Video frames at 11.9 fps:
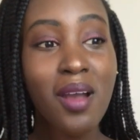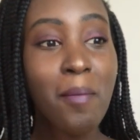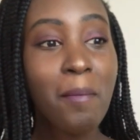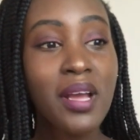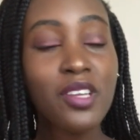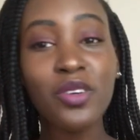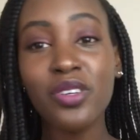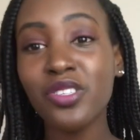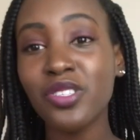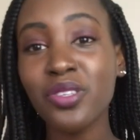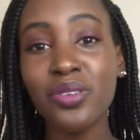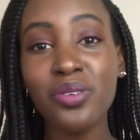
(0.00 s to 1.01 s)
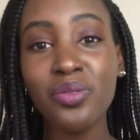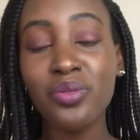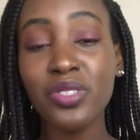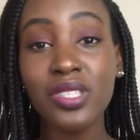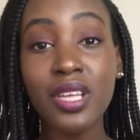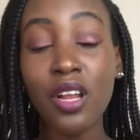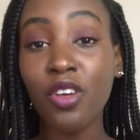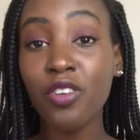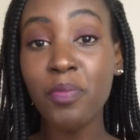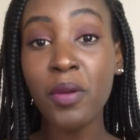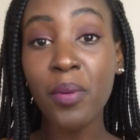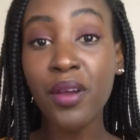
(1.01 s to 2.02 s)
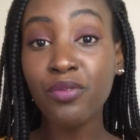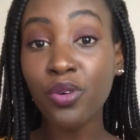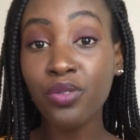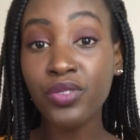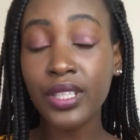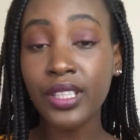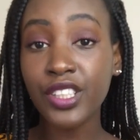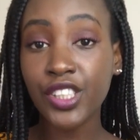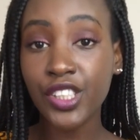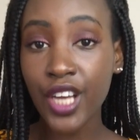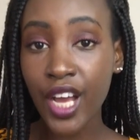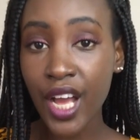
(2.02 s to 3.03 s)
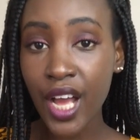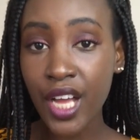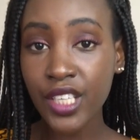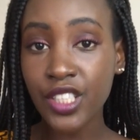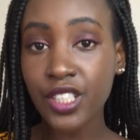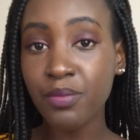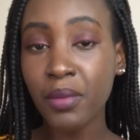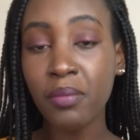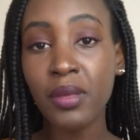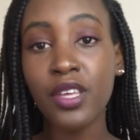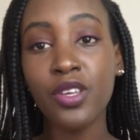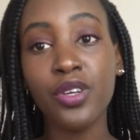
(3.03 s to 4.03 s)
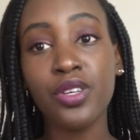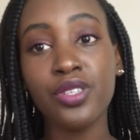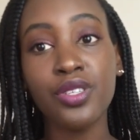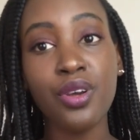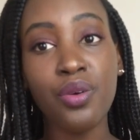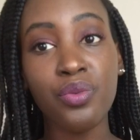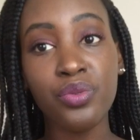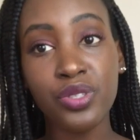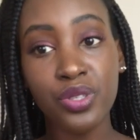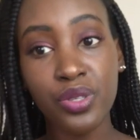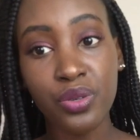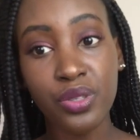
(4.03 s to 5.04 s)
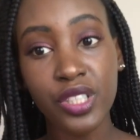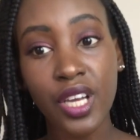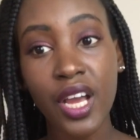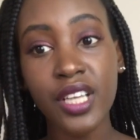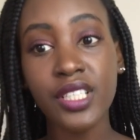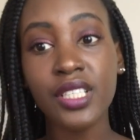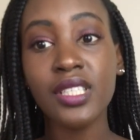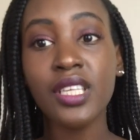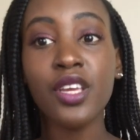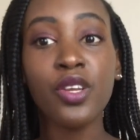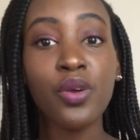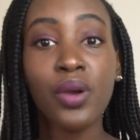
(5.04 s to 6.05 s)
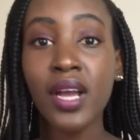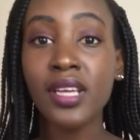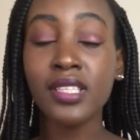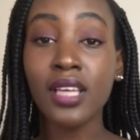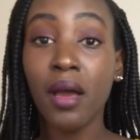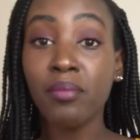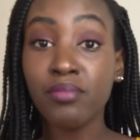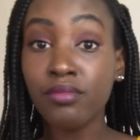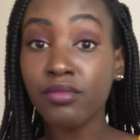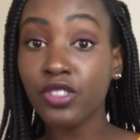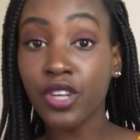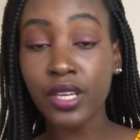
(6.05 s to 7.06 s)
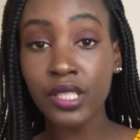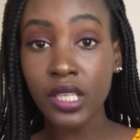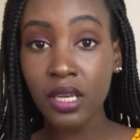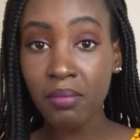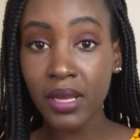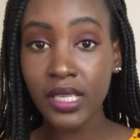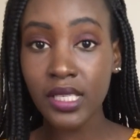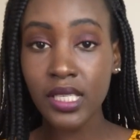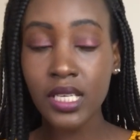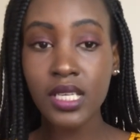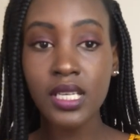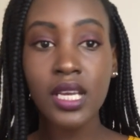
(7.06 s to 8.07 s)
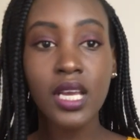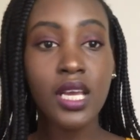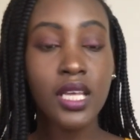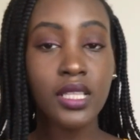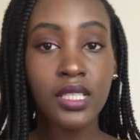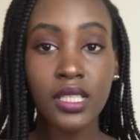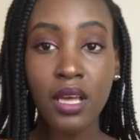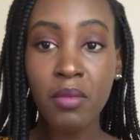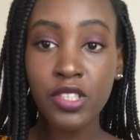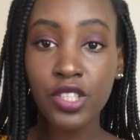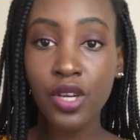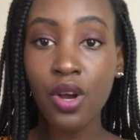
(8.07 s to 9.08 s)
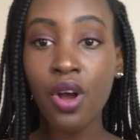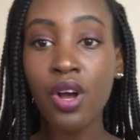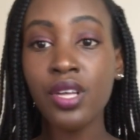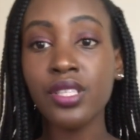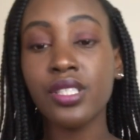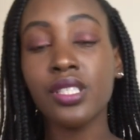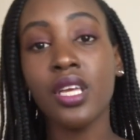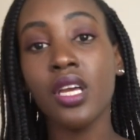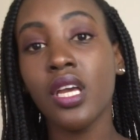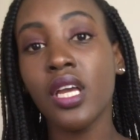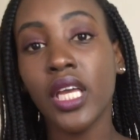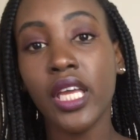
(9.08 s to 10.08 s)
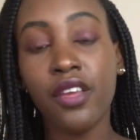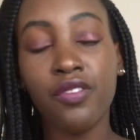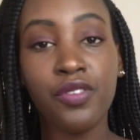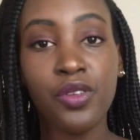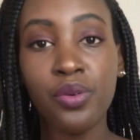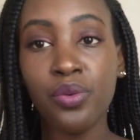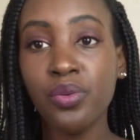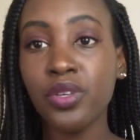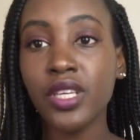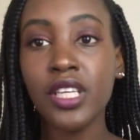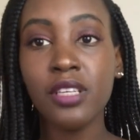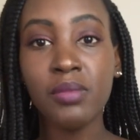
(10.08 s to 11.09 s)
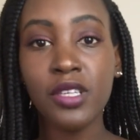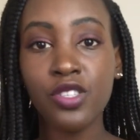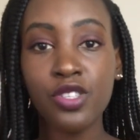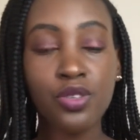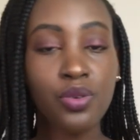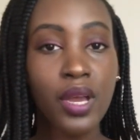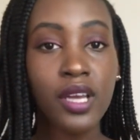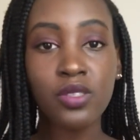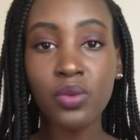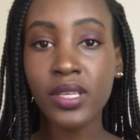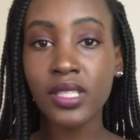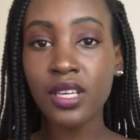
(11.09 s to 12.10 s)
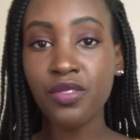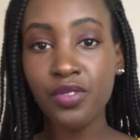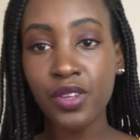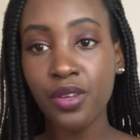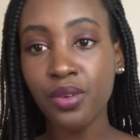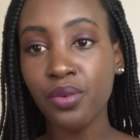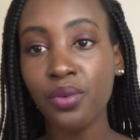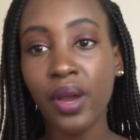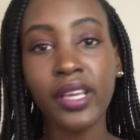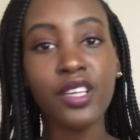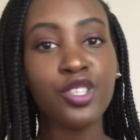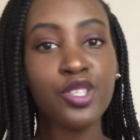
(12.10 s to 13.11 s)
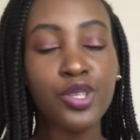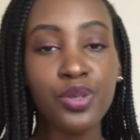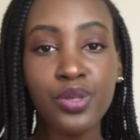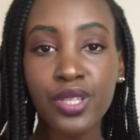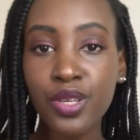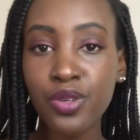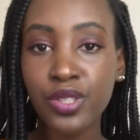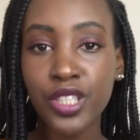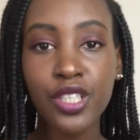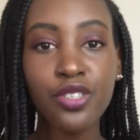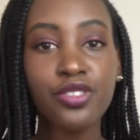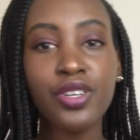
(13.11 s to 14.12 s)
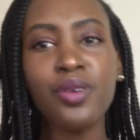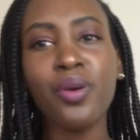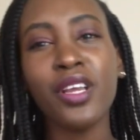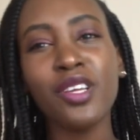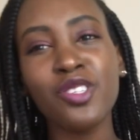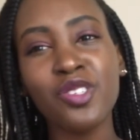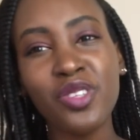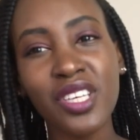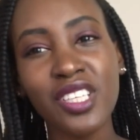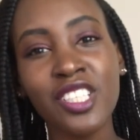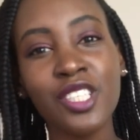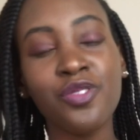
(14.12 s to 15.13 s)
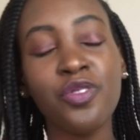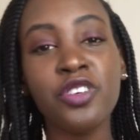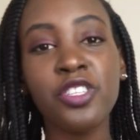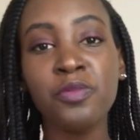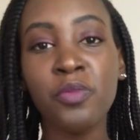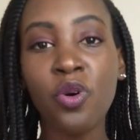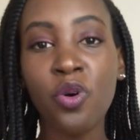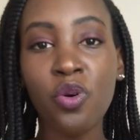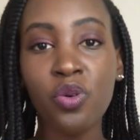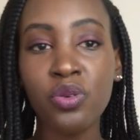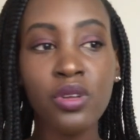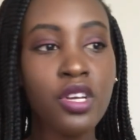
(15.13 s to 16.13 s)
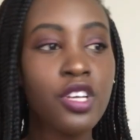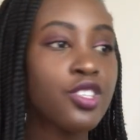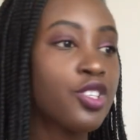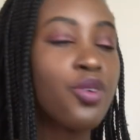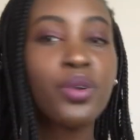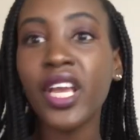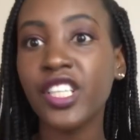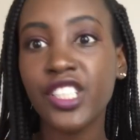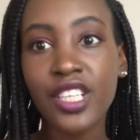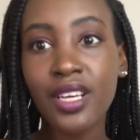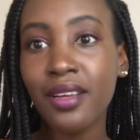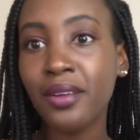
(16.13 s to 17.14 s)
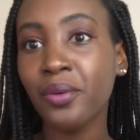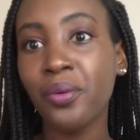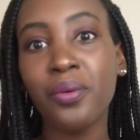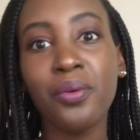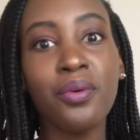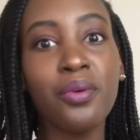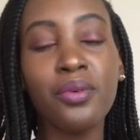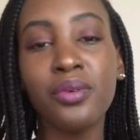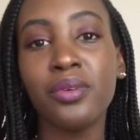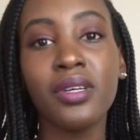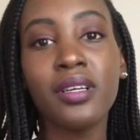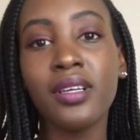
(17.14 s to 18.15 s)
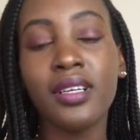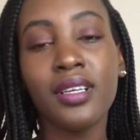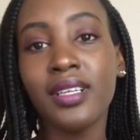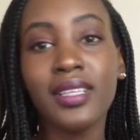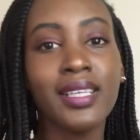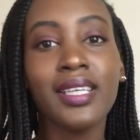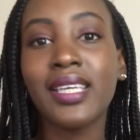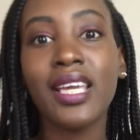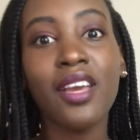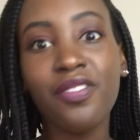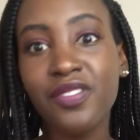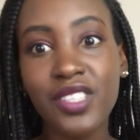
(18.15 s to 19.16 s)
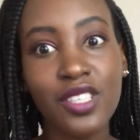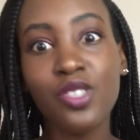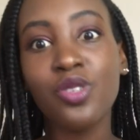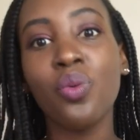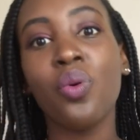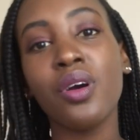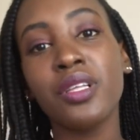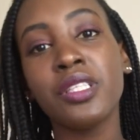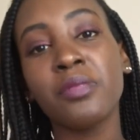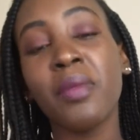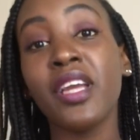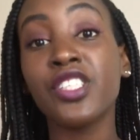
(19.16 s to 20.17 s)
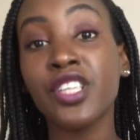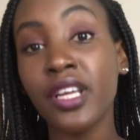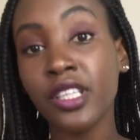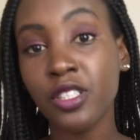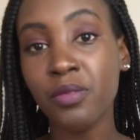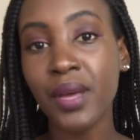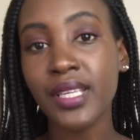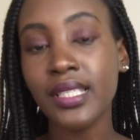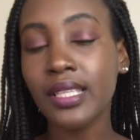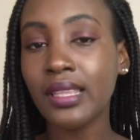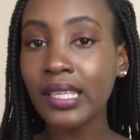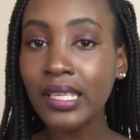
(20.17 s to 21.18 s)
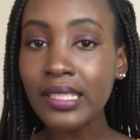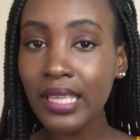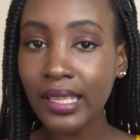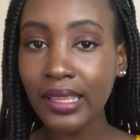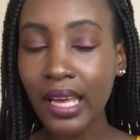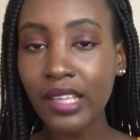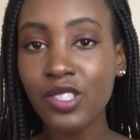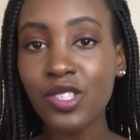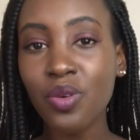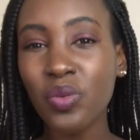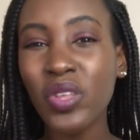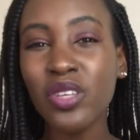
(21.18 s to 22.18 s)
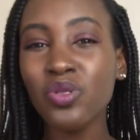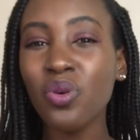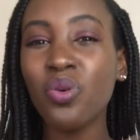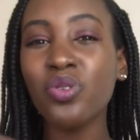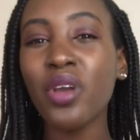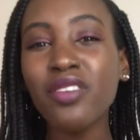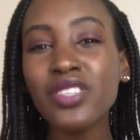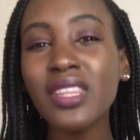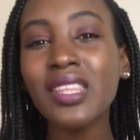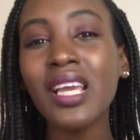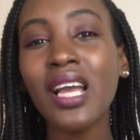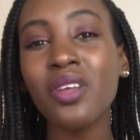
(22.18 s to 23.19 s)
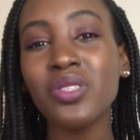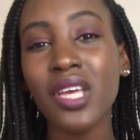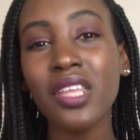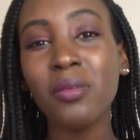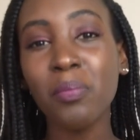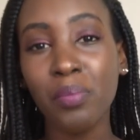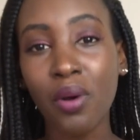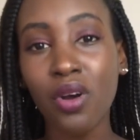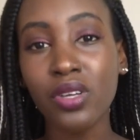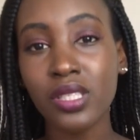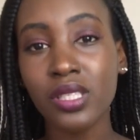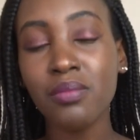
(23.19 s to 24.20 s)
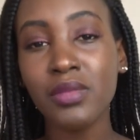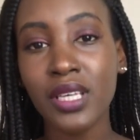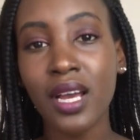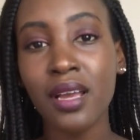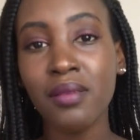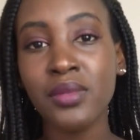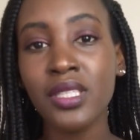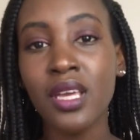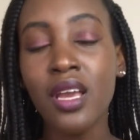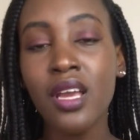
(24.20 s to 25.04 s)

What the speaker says: But you could do, a lot of people are involved in the church. Maybe you could go to your church and say, you know, guys, I'm trying to study medicine. This is how much it costs. If you need me to do XYZ for you, I can tutor your children, or I can do this just for a small donation or gift towards my journey to medicine, things like that. So that's all. You have to think outside the box sometimes